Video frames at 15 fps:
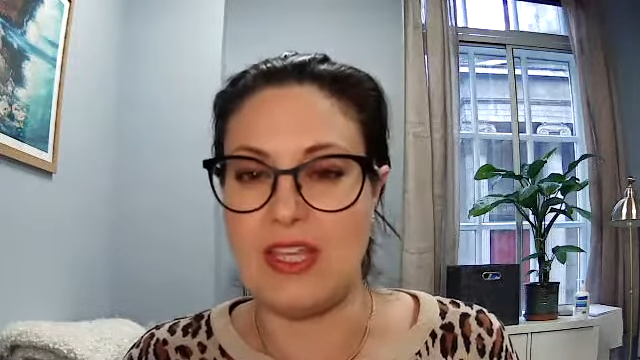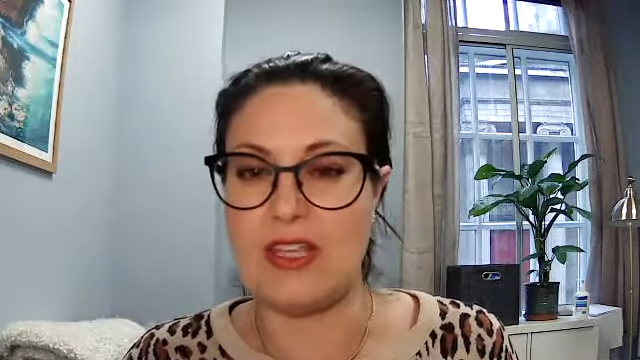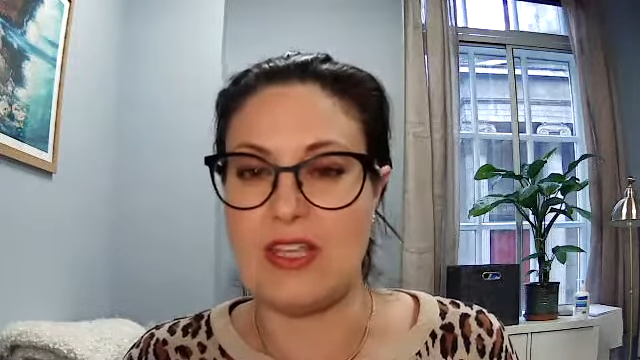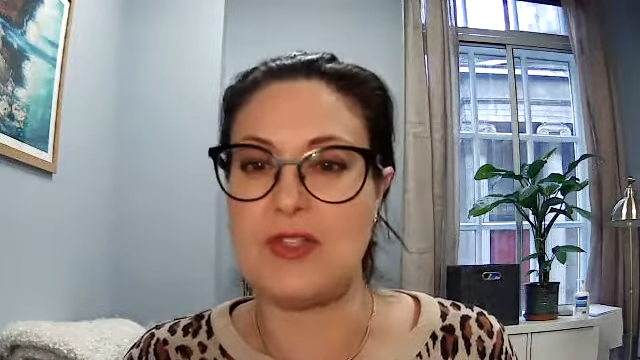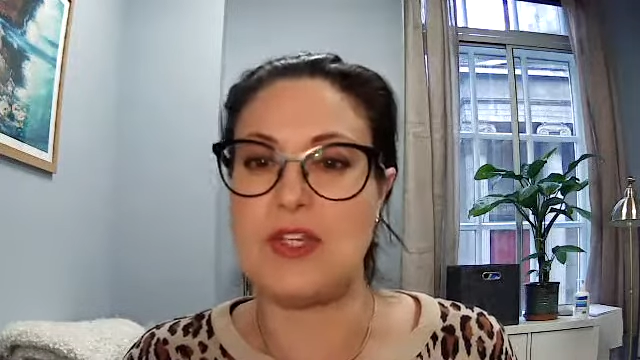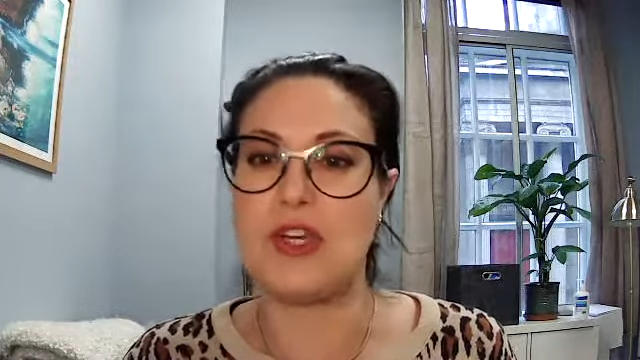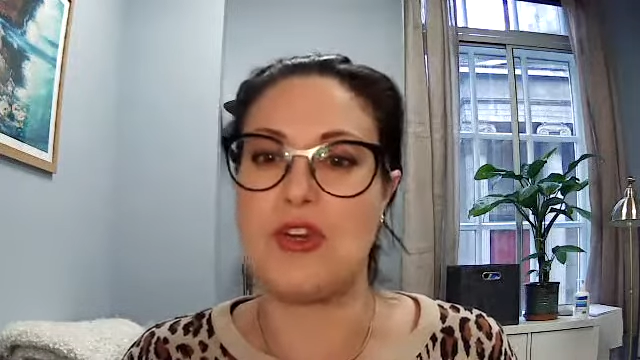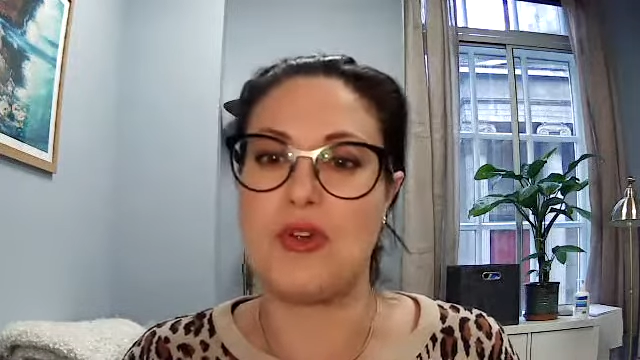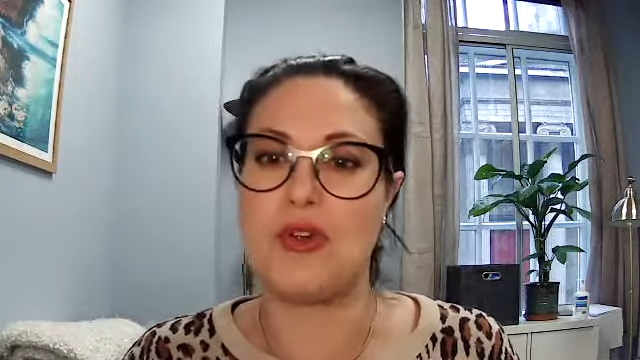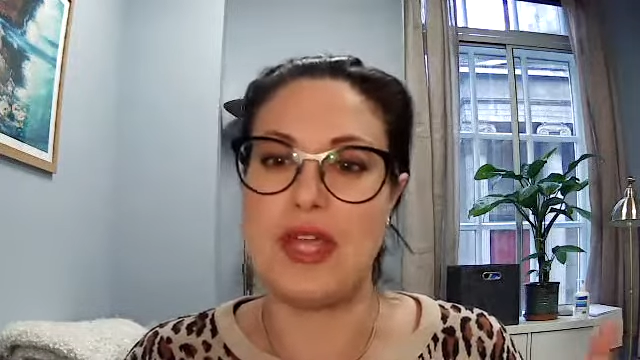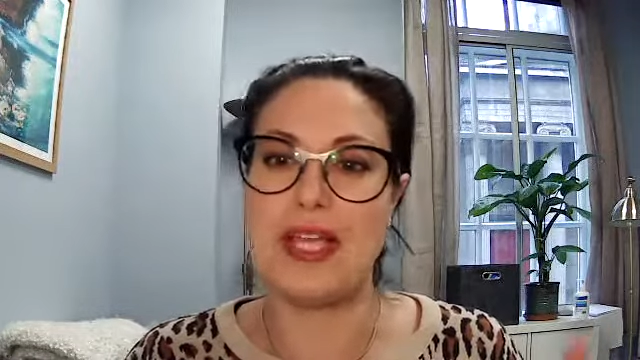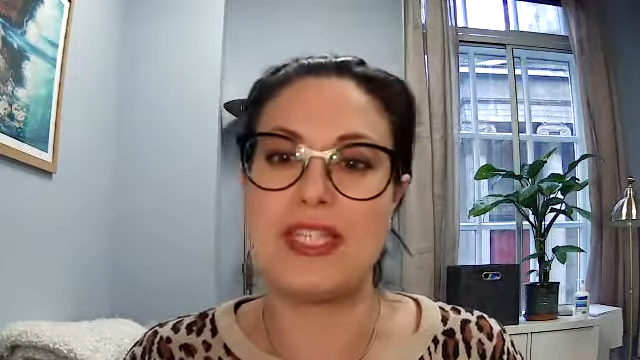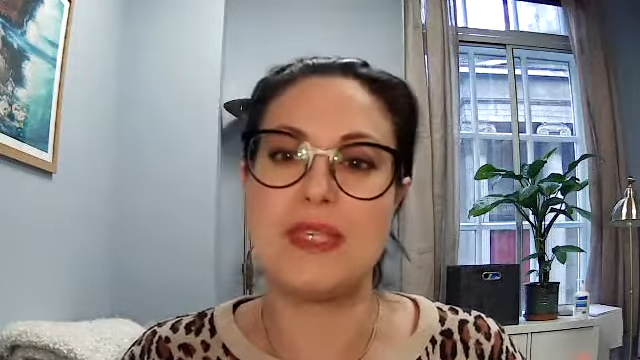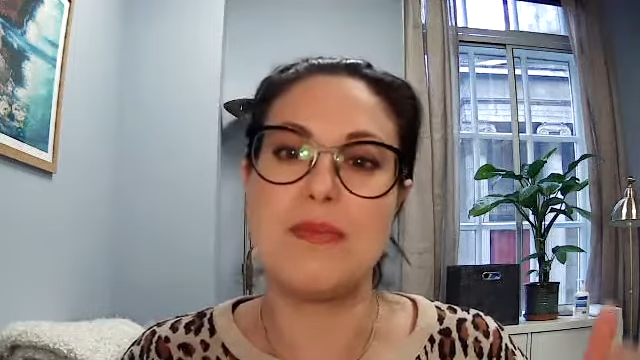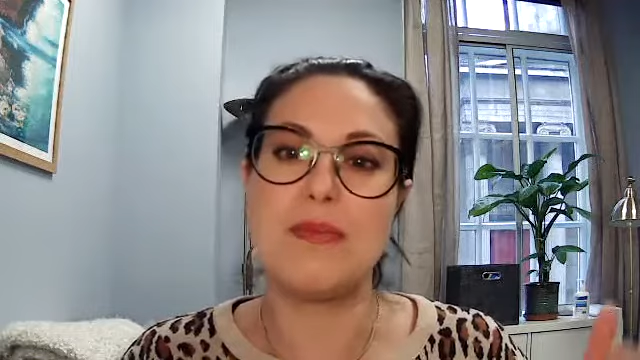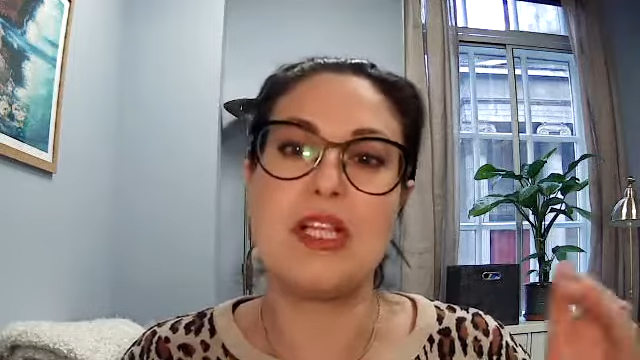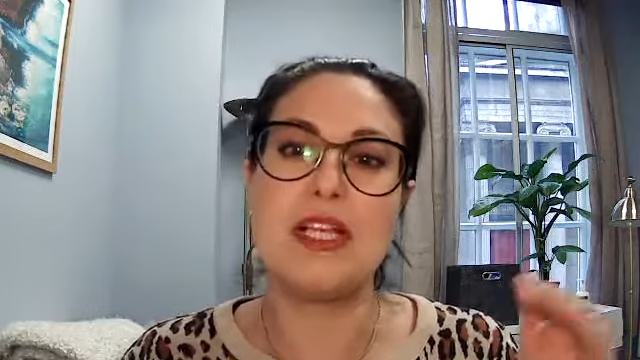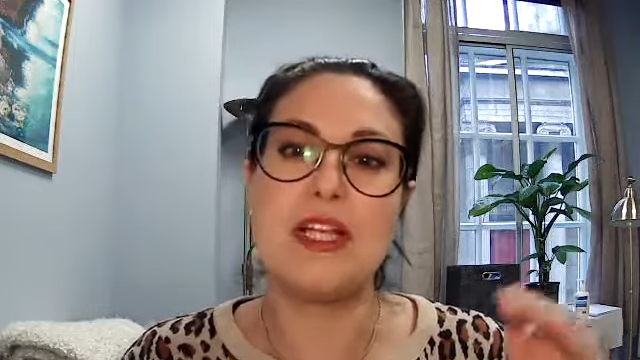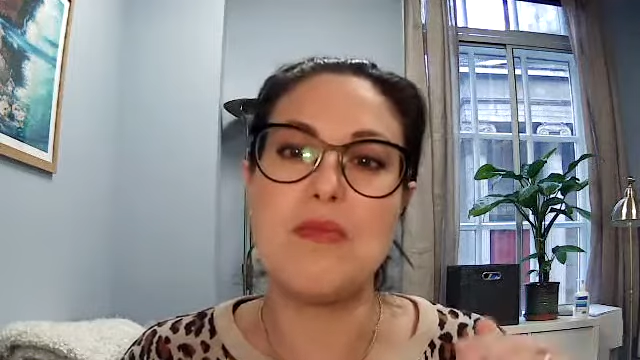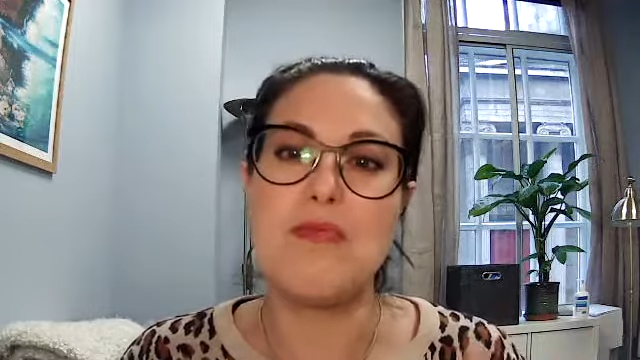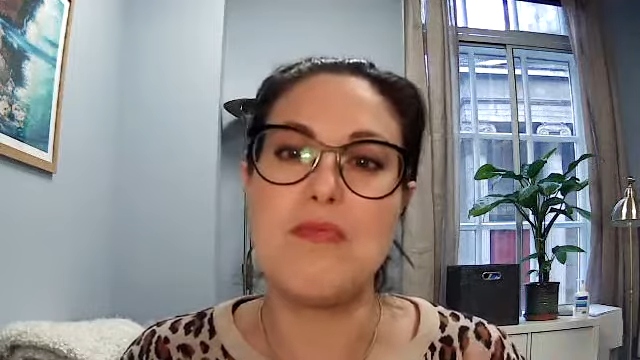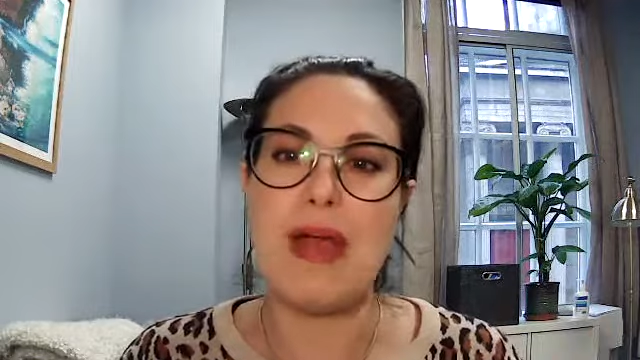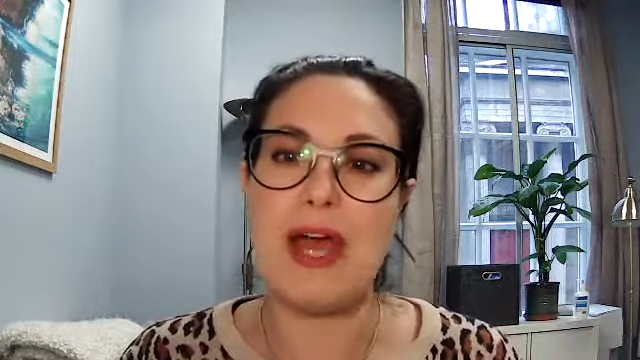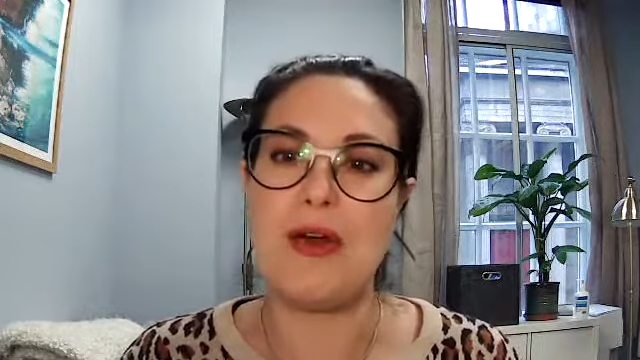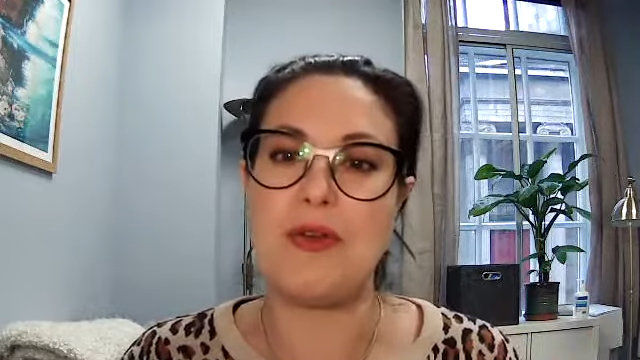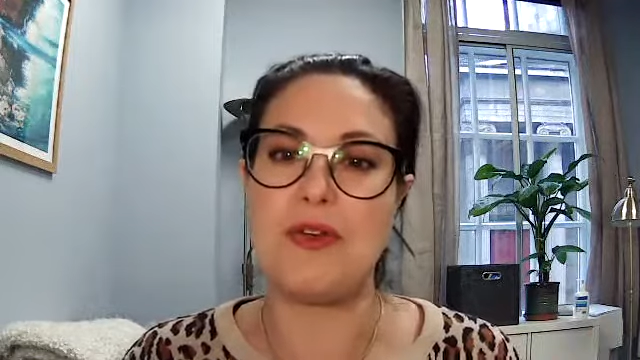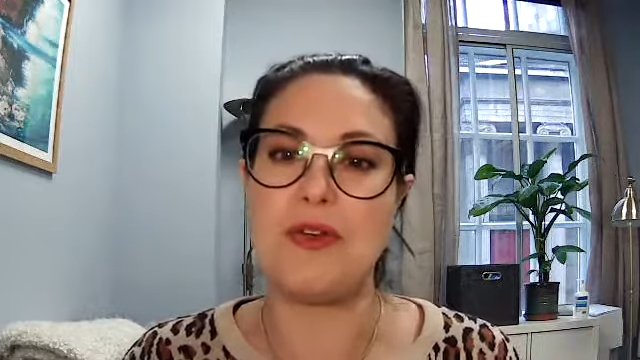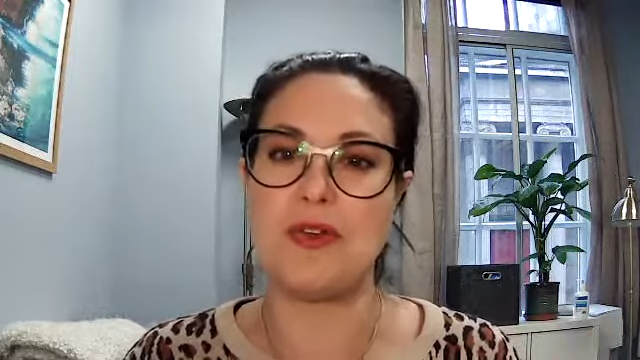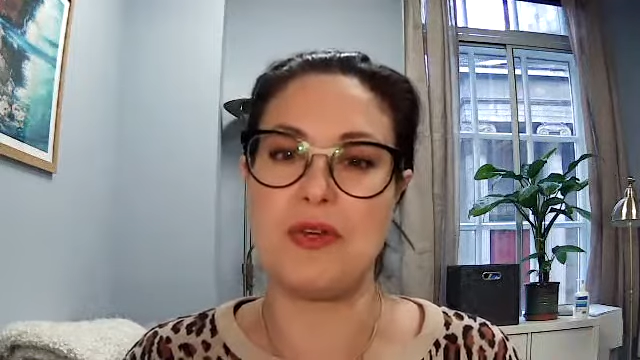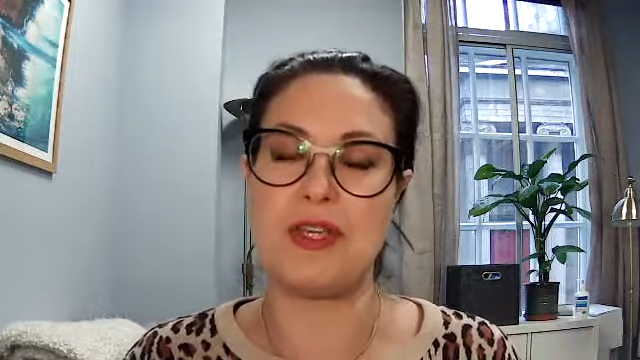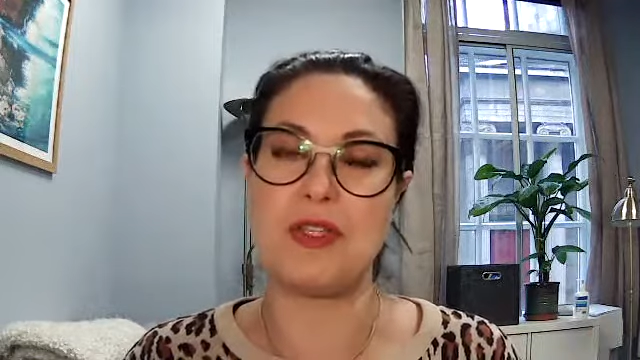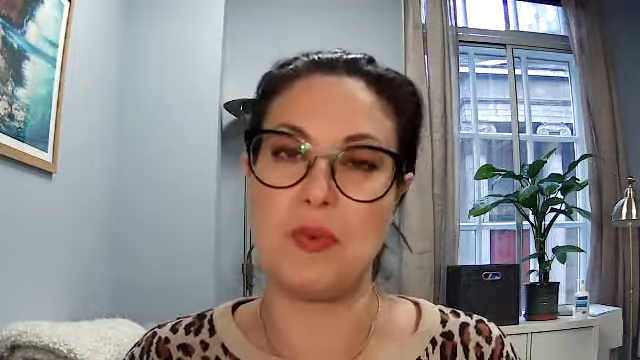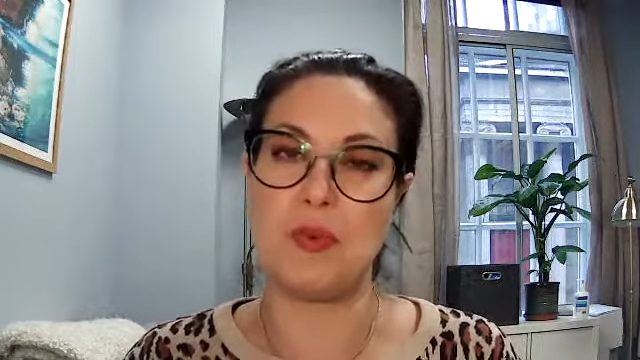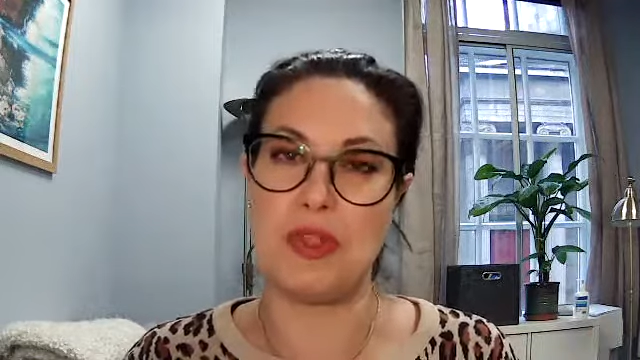is to create some clear boundaries